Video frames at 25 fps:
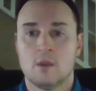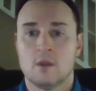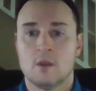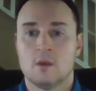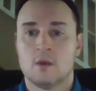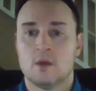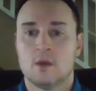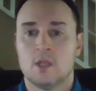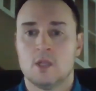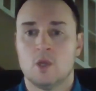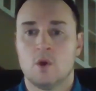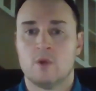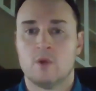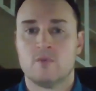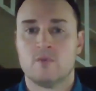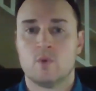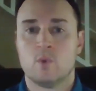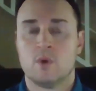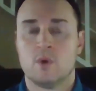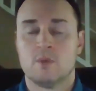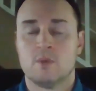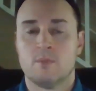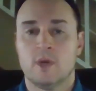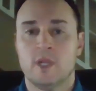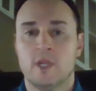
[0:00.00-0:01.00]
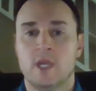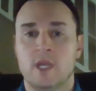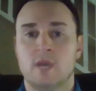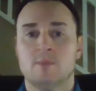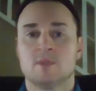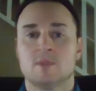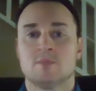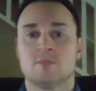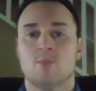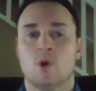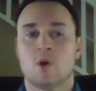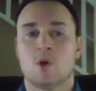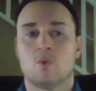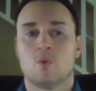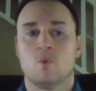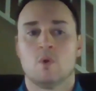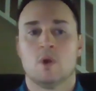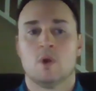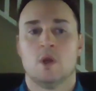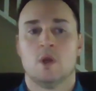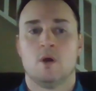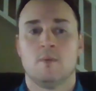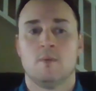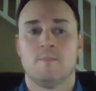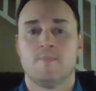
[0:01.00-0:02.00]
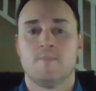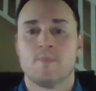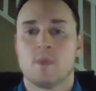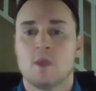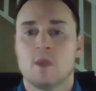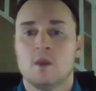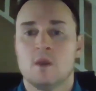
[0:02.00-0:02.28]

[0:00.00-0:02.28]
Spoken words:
Hello, everyone. My name is Mark Worrell.